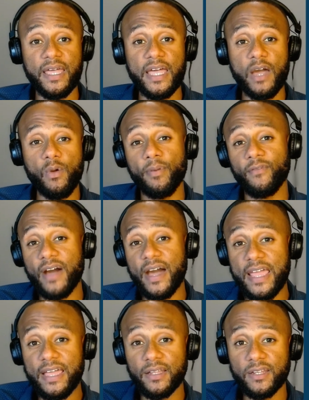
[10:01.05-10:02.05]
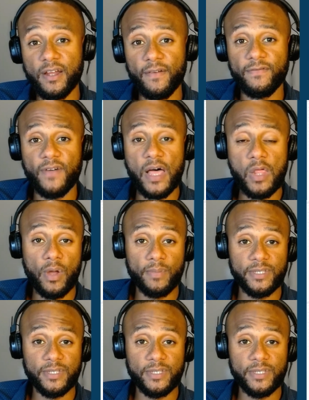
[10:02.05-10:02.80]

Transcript: and we provide a clear follow-up